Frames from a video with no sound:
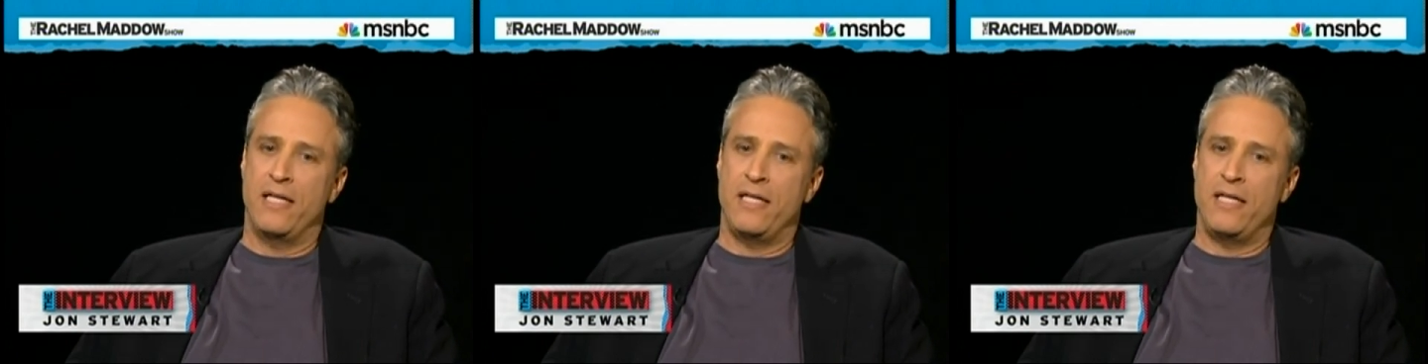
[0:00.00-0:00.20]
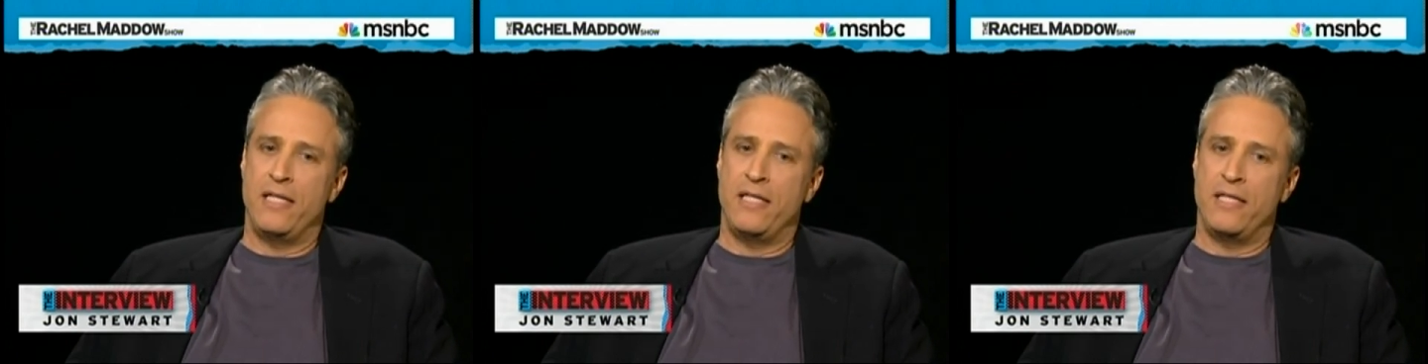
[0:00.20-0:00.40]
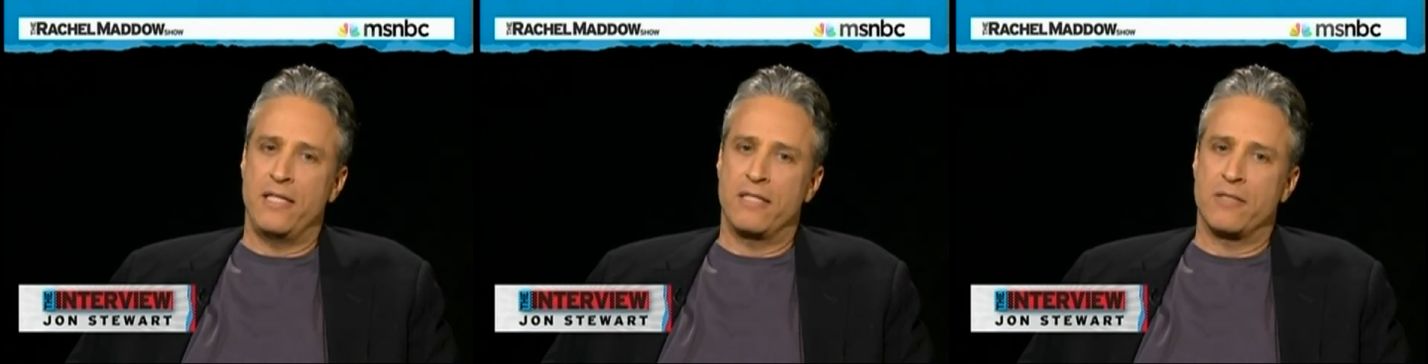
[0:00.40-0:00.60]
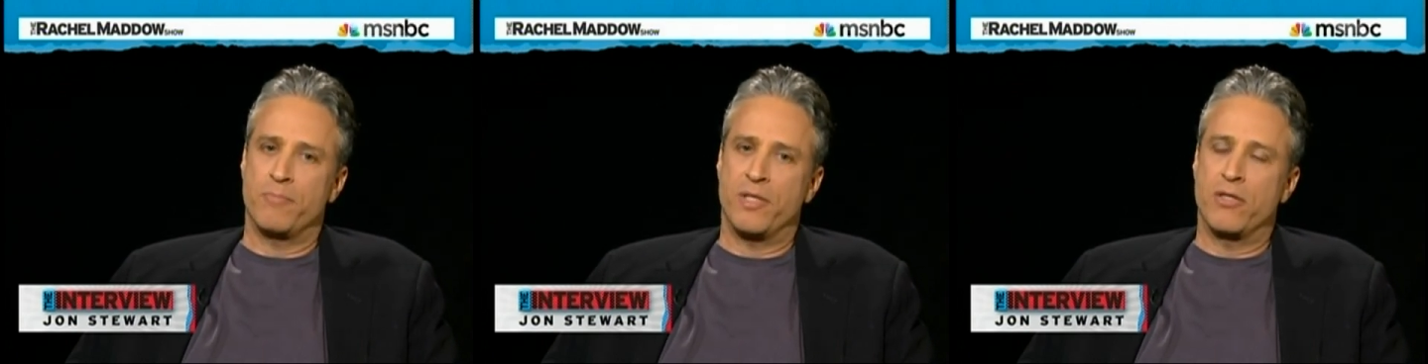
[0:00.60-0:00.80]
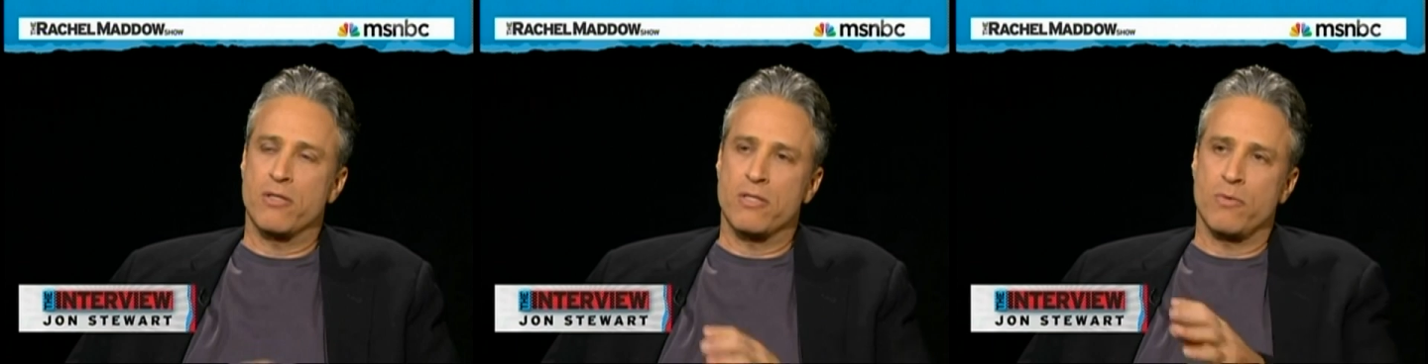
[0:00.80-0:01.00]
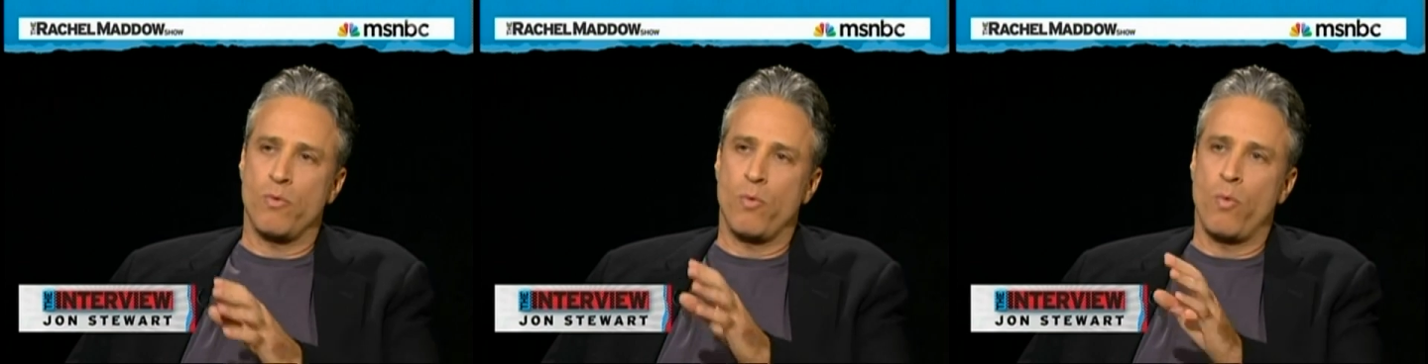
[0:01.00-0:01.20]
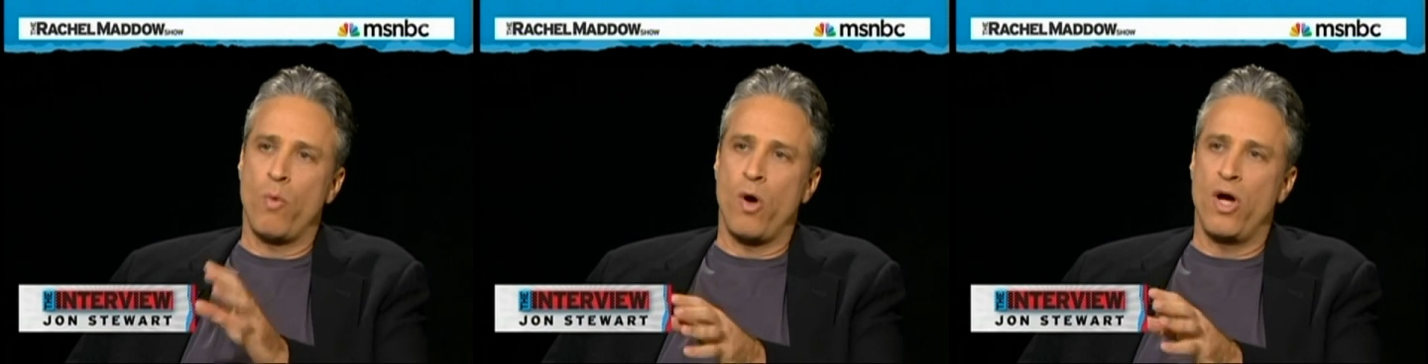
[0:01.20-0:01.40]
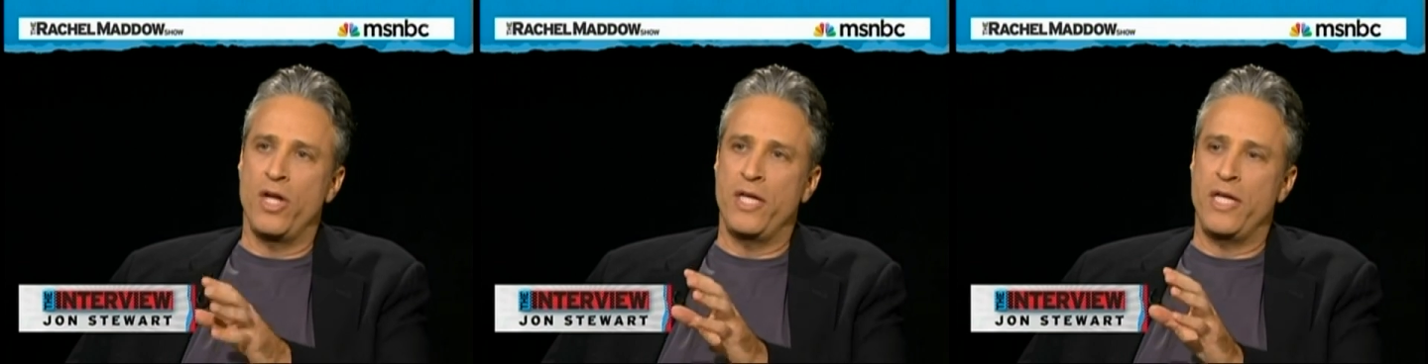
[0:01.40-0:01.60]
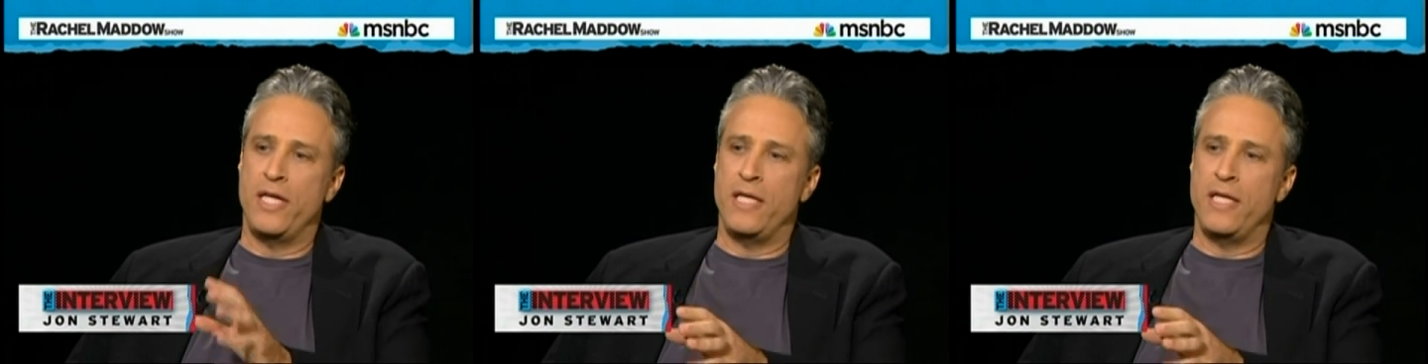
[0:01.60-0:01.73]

it is, because one